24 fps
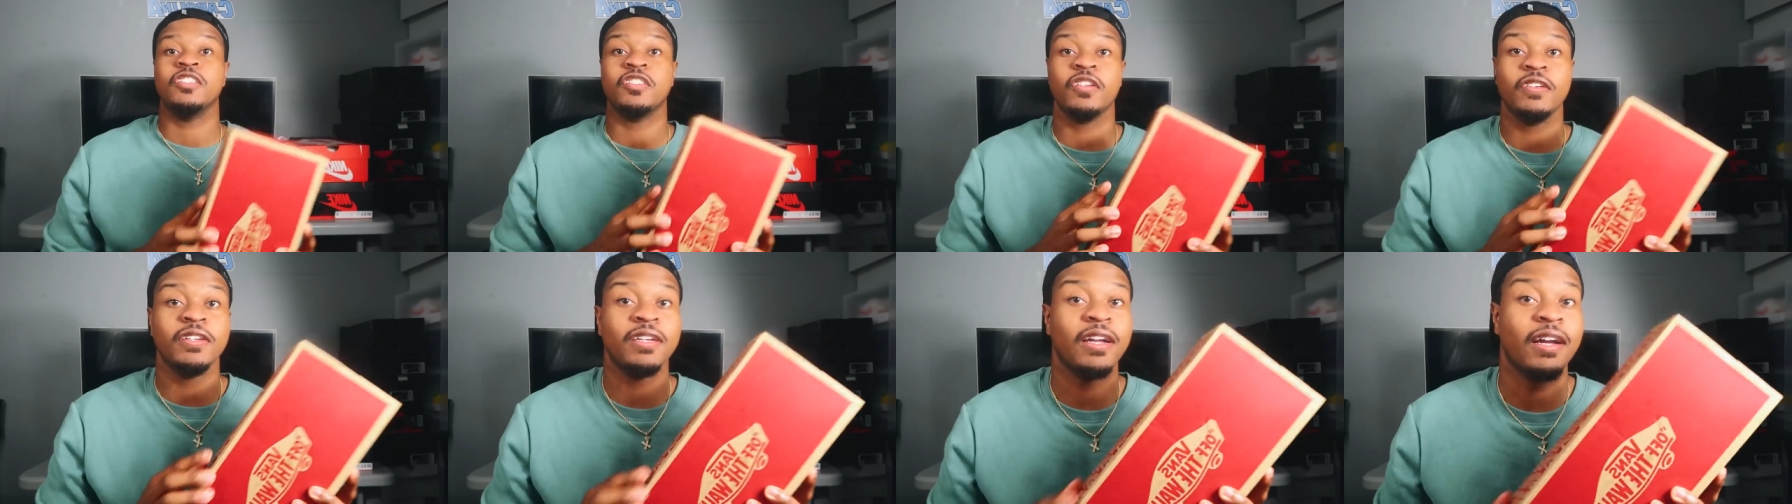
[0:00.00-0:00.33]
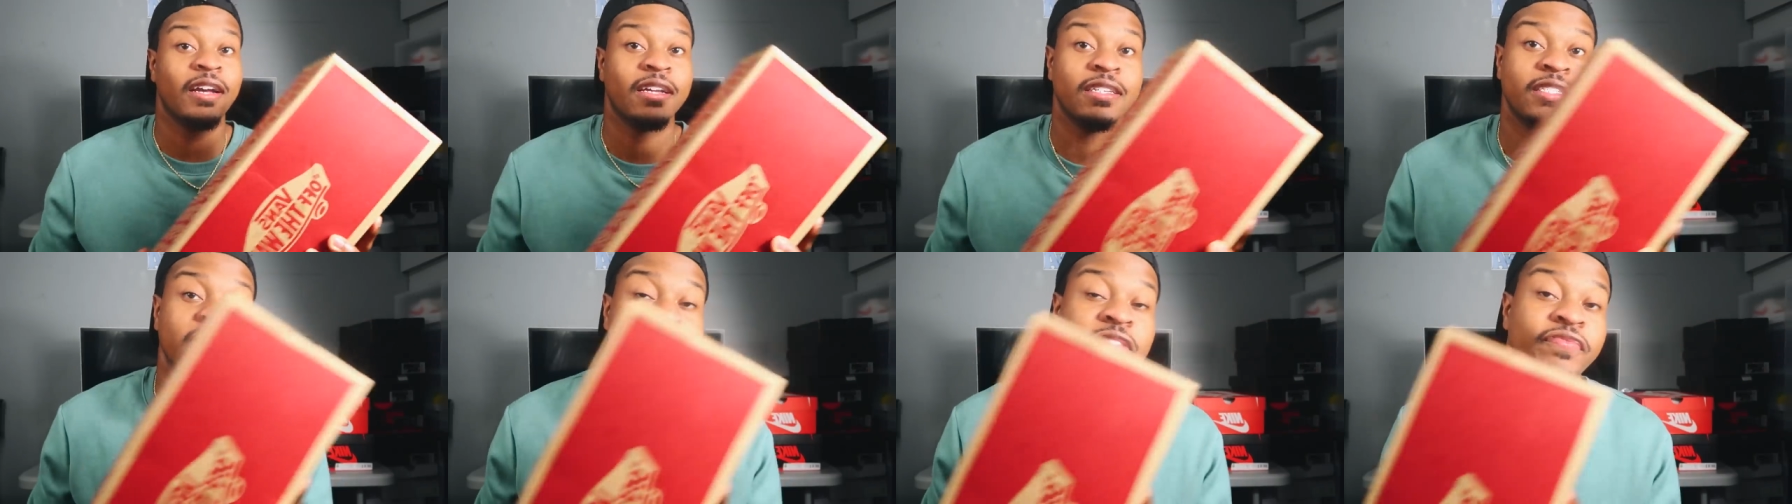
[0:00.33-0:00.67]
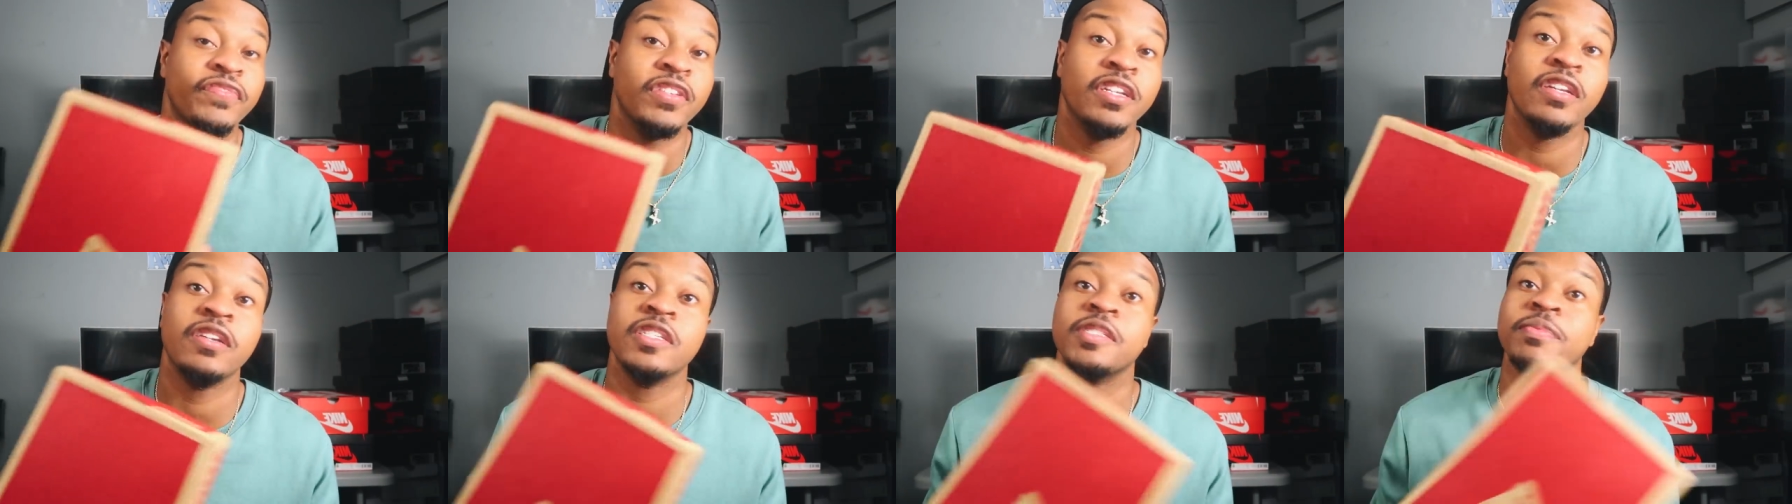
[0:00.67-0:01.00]
So you guys, this
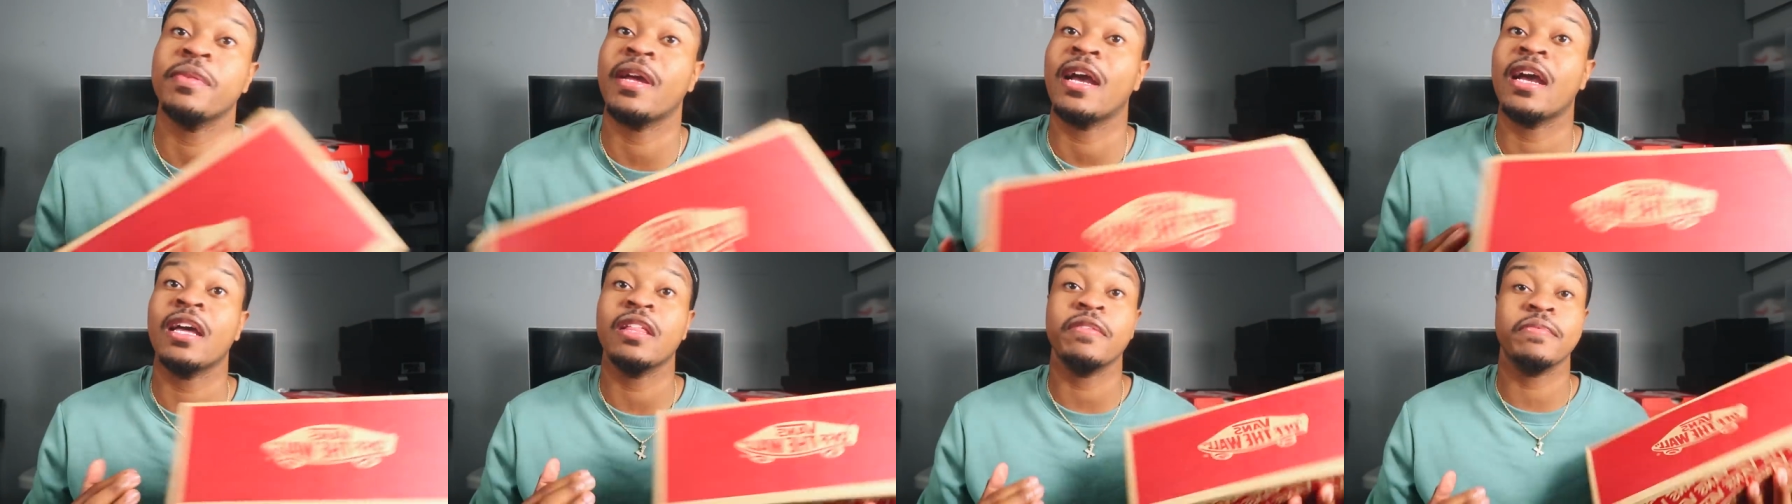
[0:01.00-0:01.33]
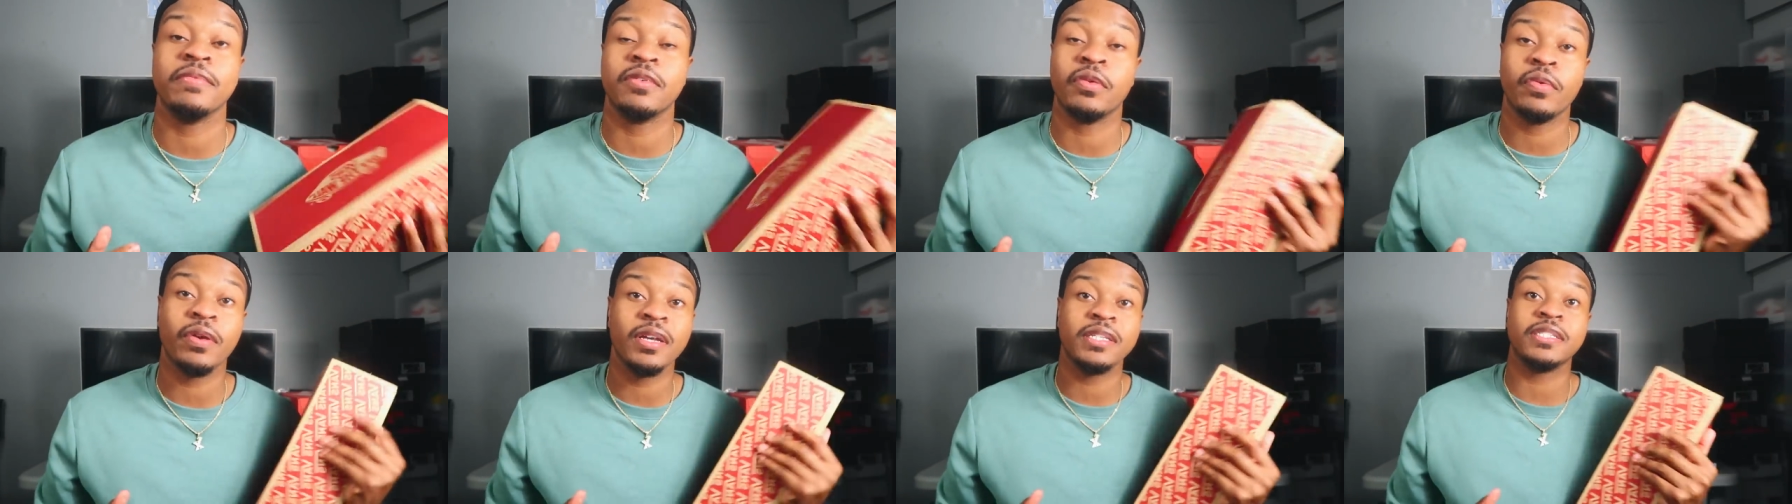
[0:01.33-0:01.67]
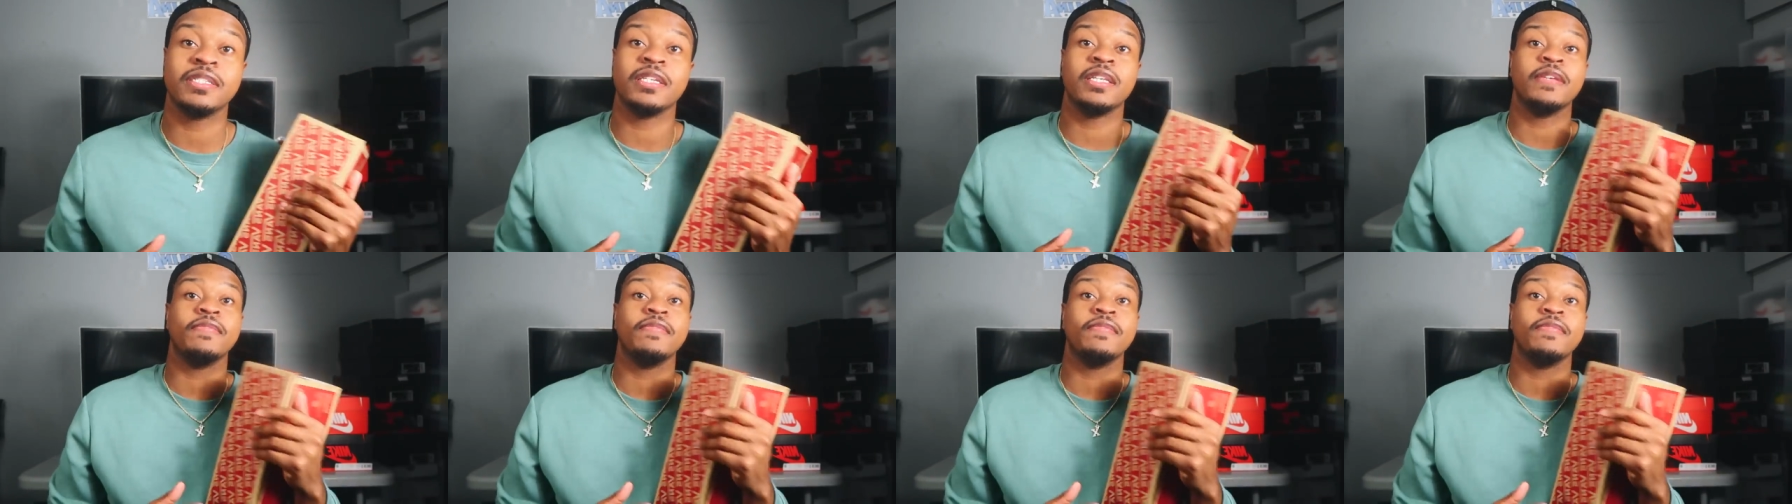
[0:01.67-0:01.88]
video has been highly requested,